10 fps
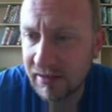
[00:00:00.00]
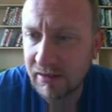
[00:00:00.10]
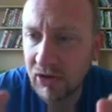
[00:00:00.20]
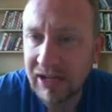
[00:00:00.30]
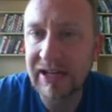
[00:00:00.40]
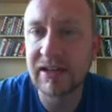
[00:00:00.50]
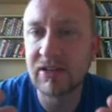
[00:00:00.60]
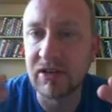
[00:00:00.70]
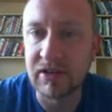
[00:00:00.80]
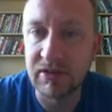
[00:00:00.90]
looking at
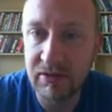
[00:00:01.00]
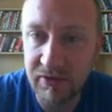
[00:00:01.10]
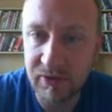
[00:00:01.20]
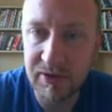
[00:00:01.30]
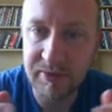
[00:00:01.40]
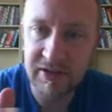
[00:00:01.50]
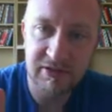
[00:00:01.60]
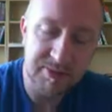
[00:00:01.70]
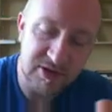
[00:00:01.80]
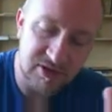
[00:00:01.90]
the uniform
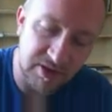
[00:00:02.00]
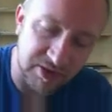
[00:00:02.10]
distribution, the